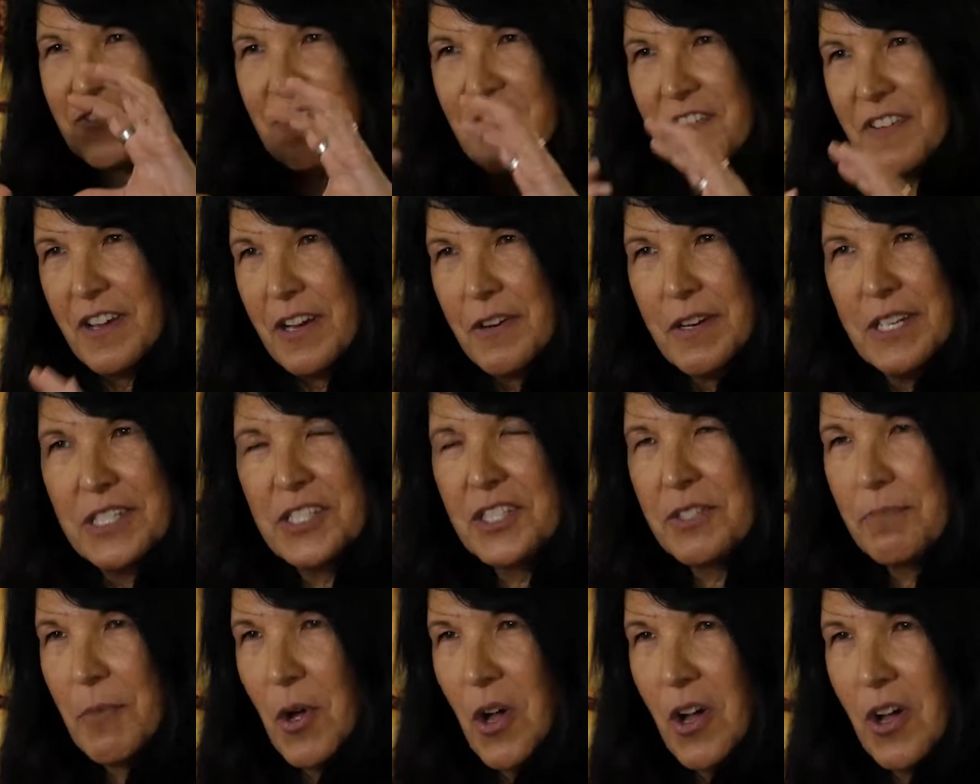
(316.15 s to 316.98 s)
very
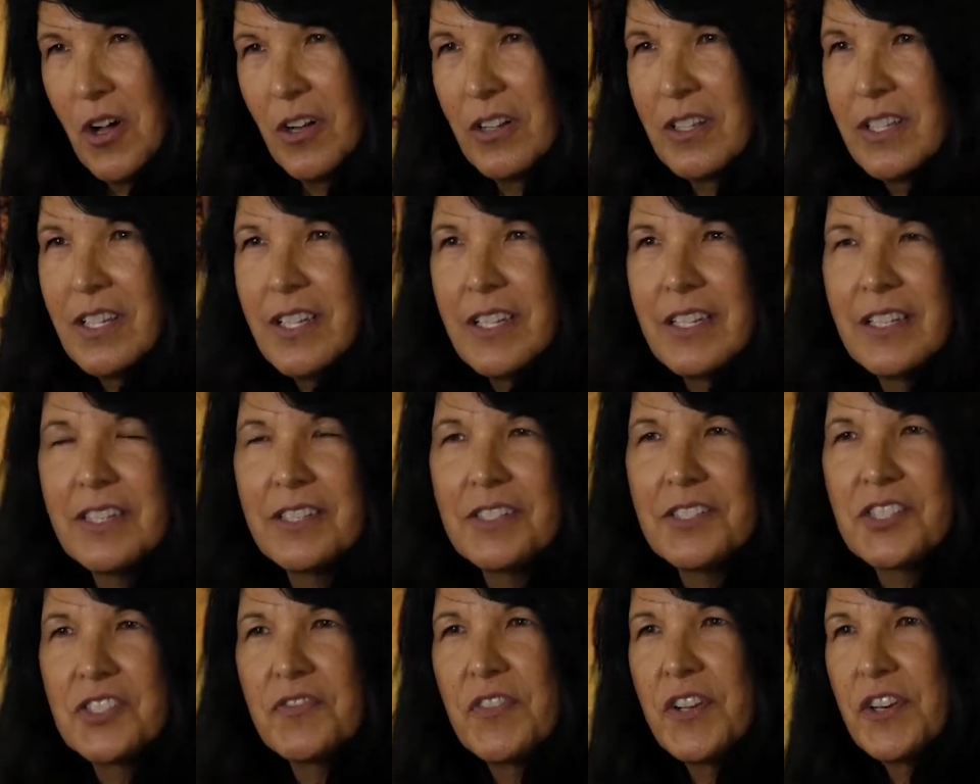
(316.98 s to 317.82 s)
small, it
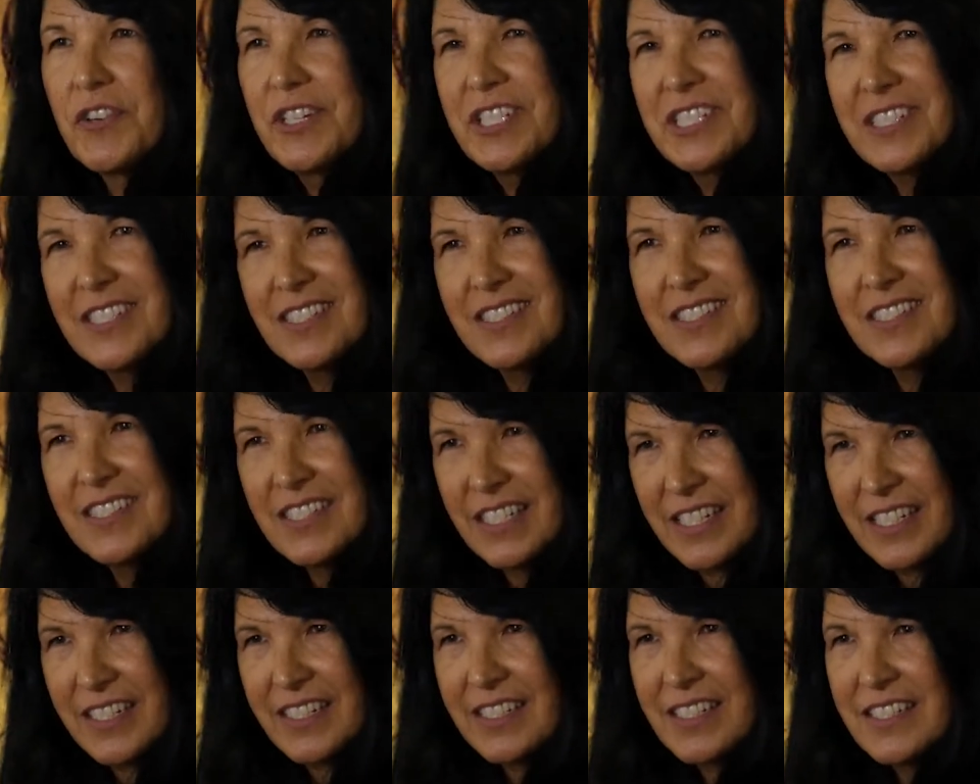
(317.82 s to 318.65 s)
is very
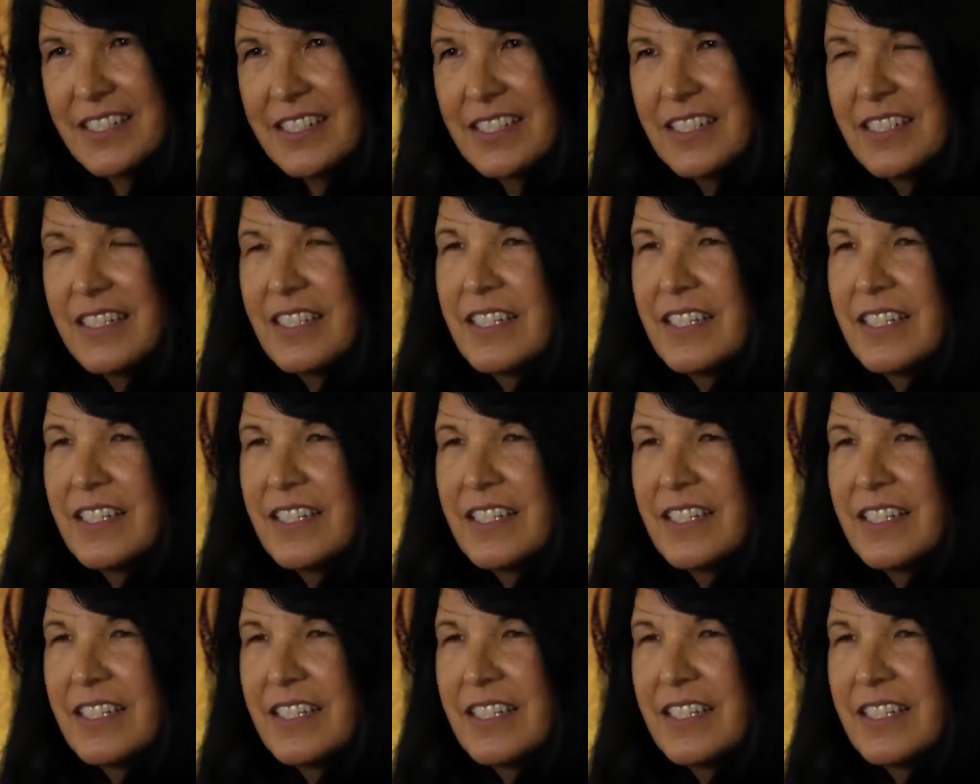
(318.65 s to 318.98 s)
succinct.